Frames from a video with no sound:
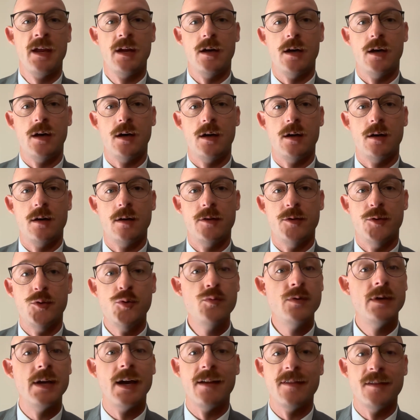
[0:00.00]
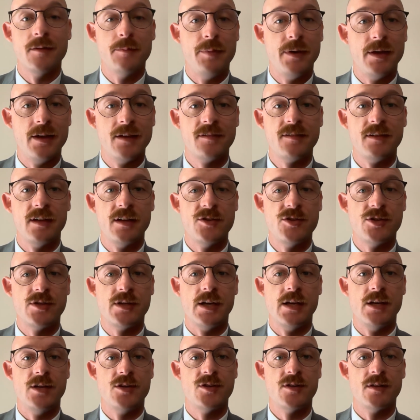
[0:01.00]
you got the best
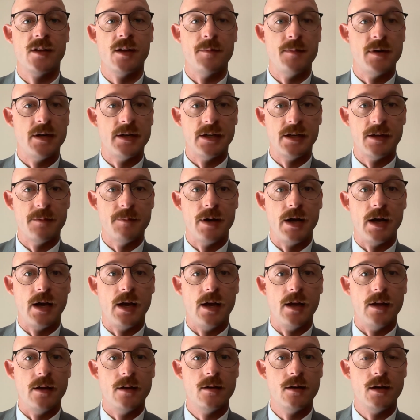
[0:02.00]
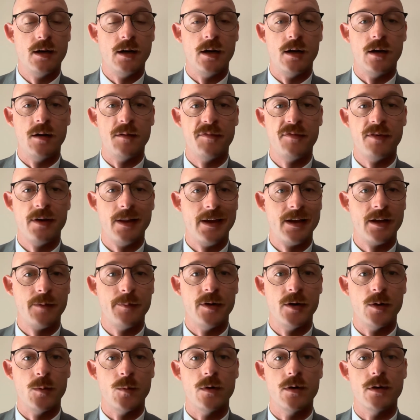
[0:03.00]
education that money could buy, for lack of
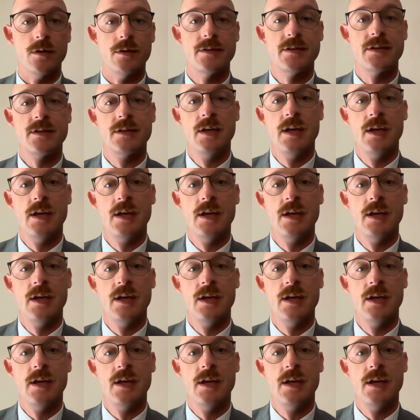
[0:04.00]
better words.